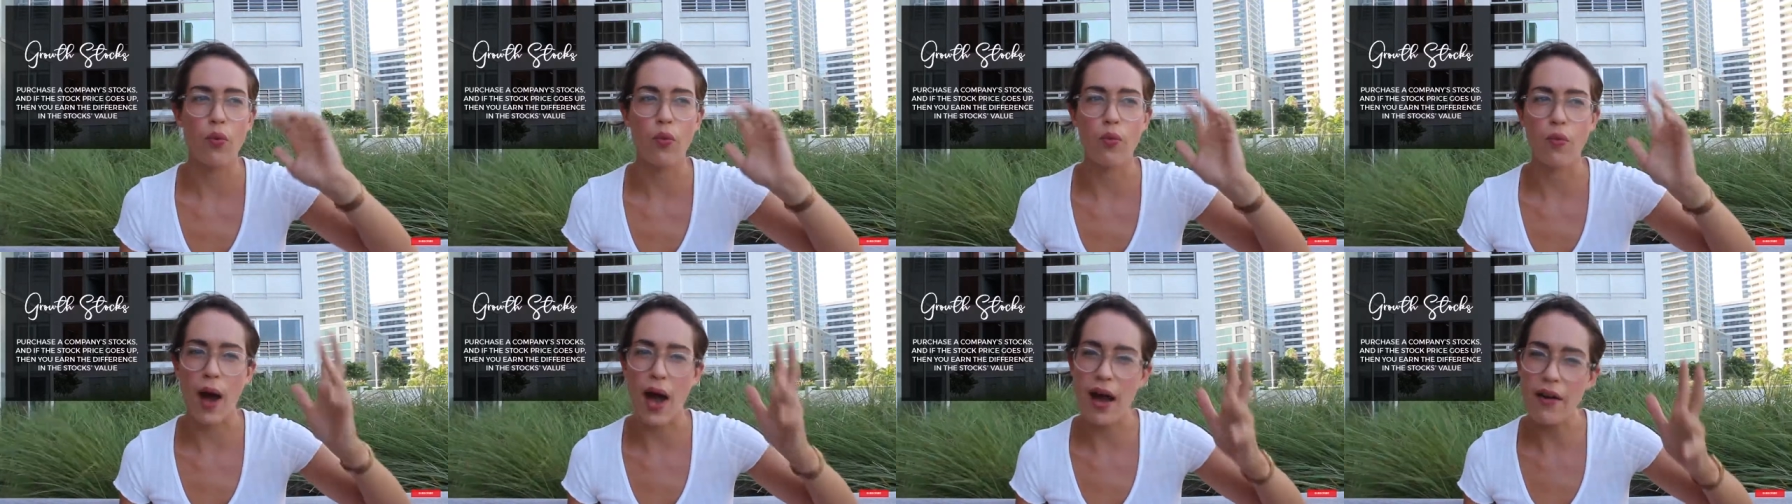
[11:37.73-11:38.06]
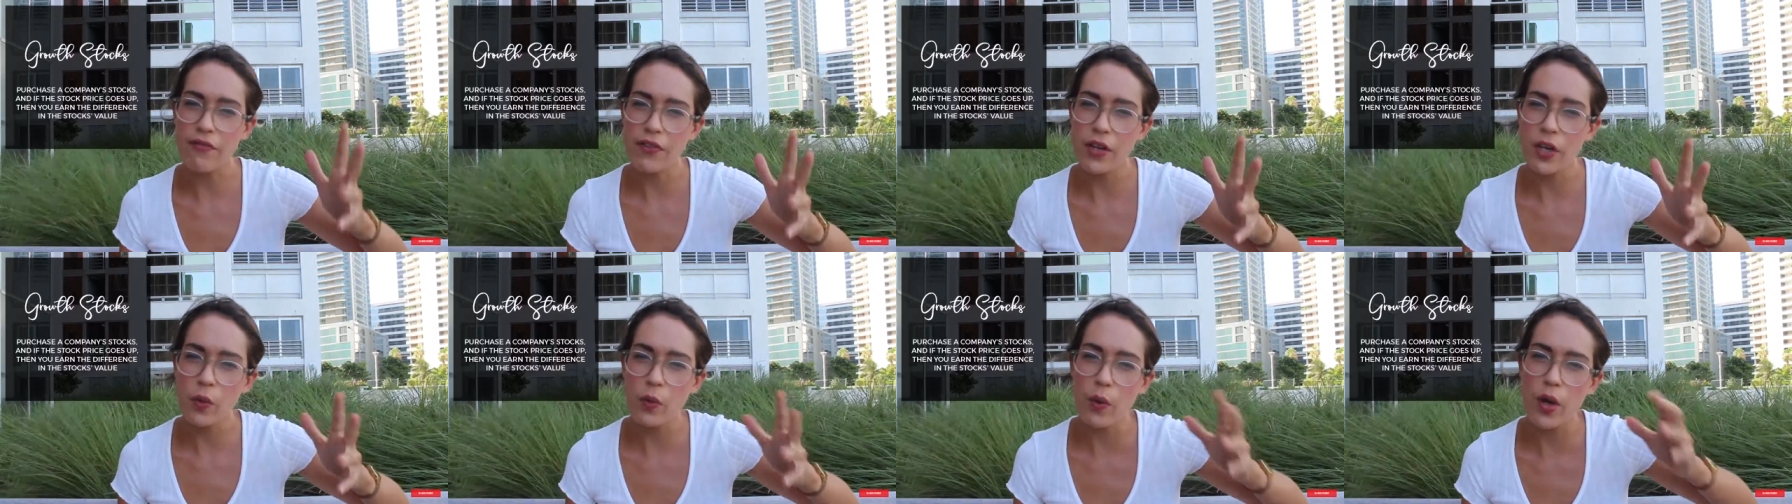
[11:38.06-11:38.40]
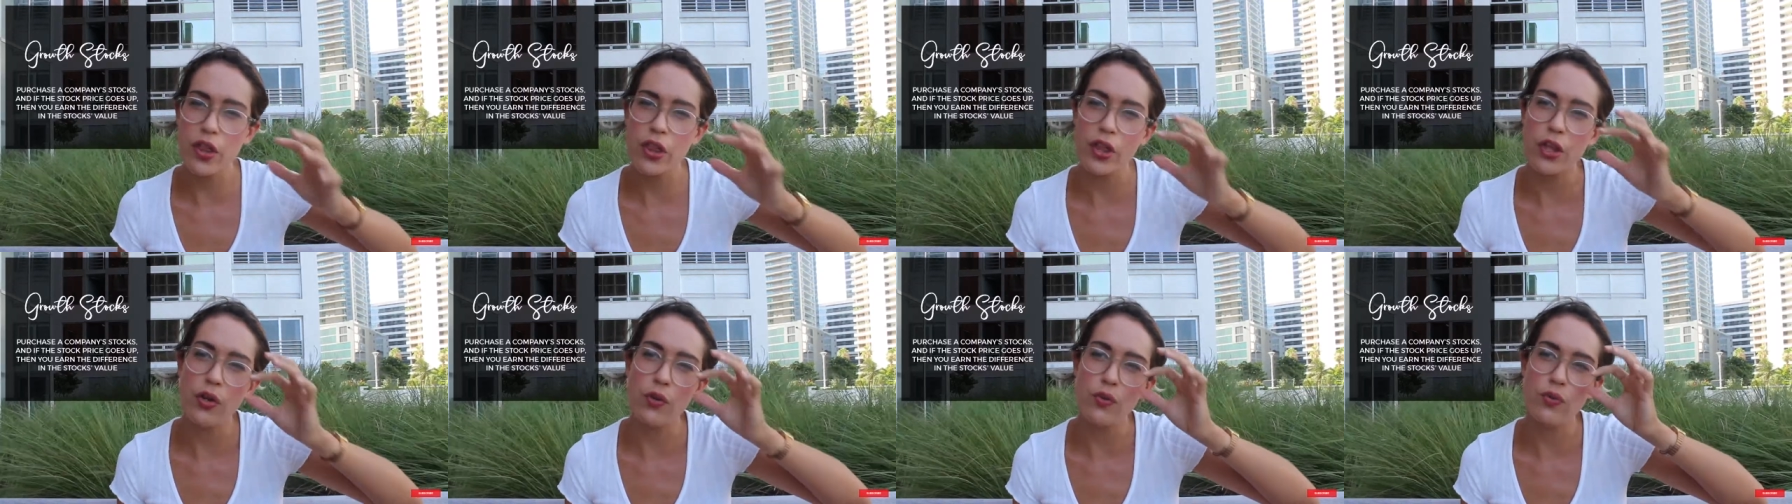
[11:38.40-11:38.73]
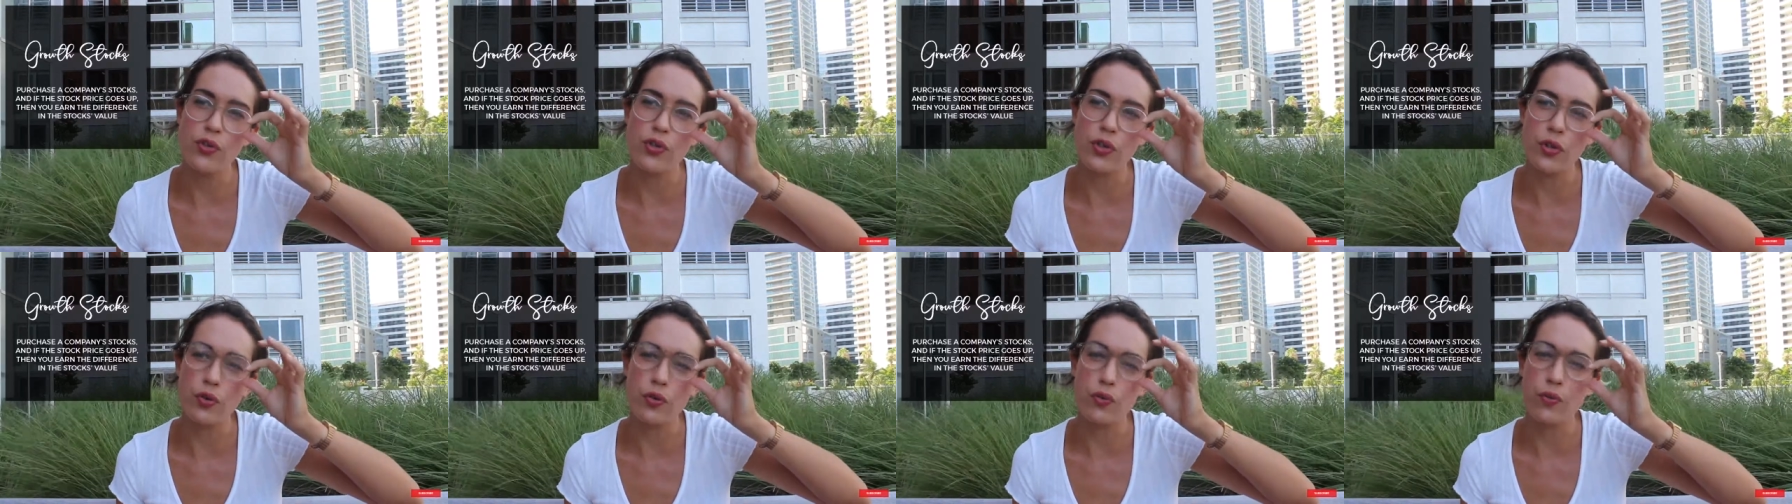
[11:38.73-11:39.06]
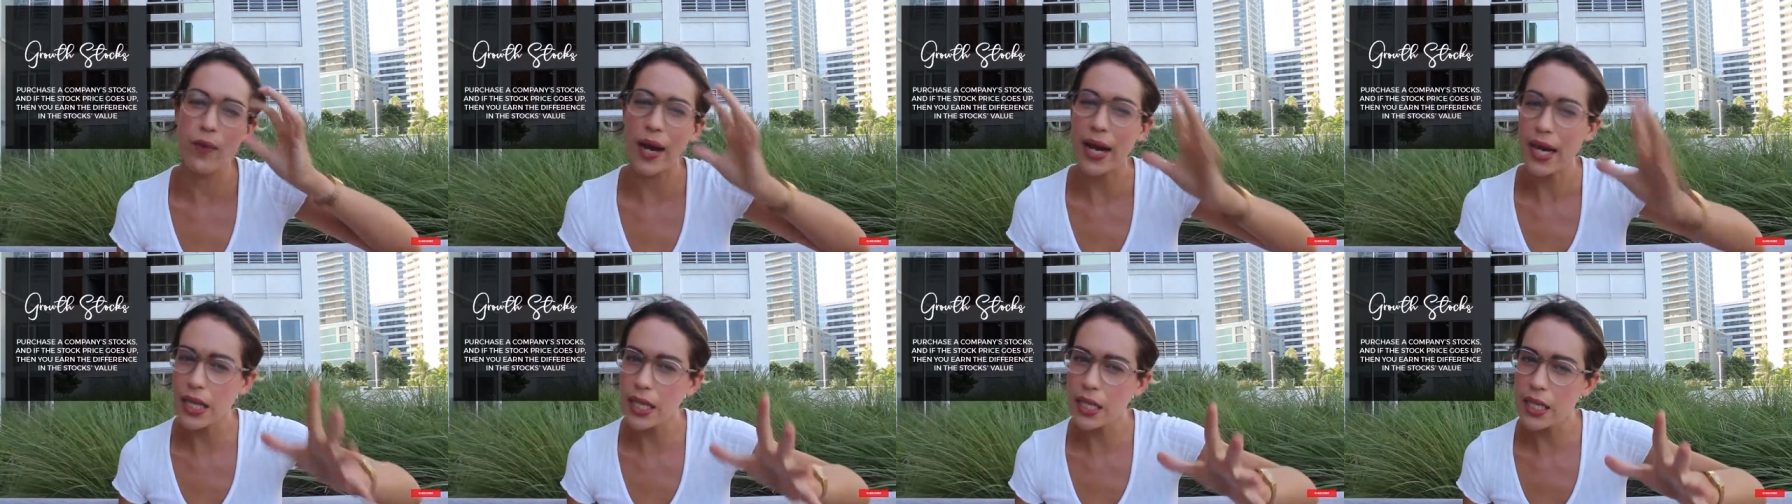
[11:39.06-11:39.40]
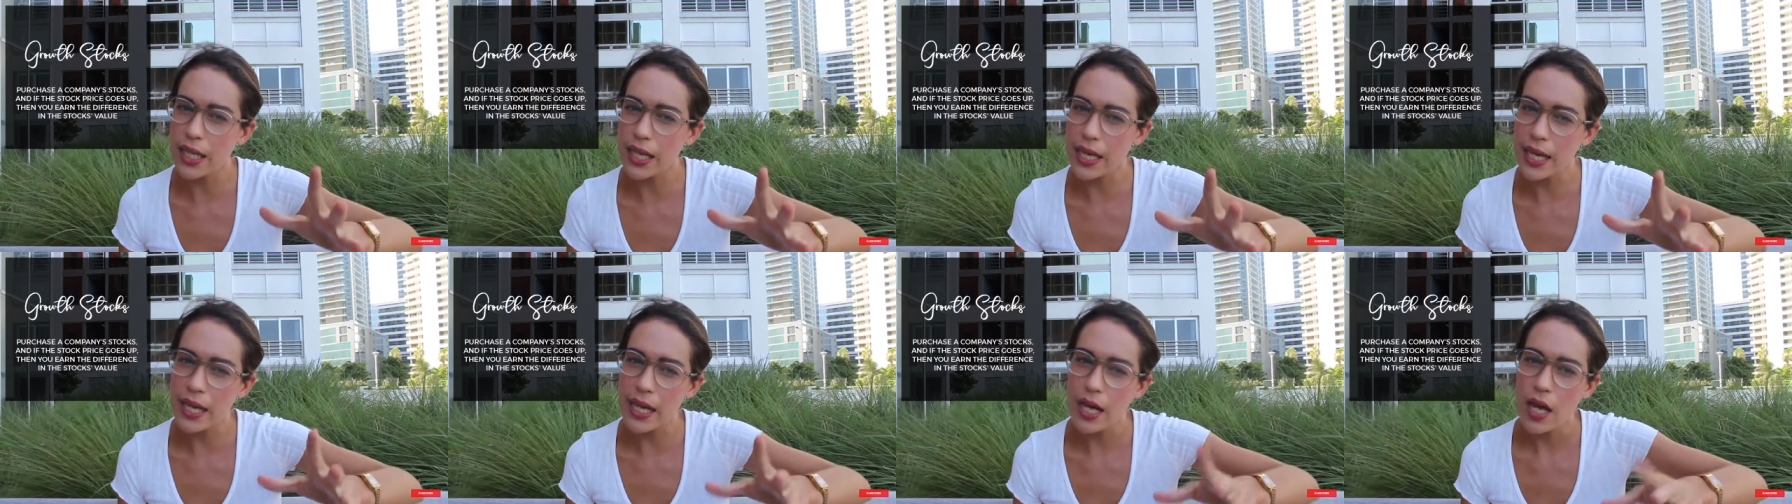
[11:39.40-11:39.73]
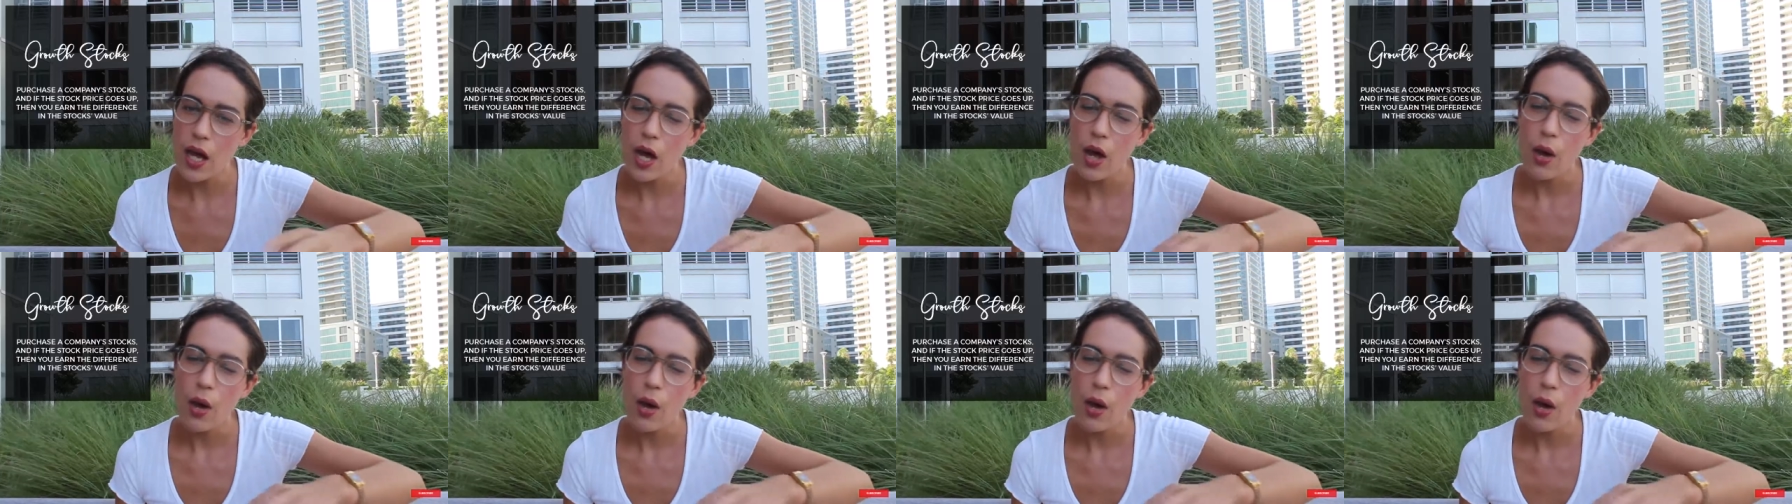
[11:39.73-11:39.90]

profit with you directly,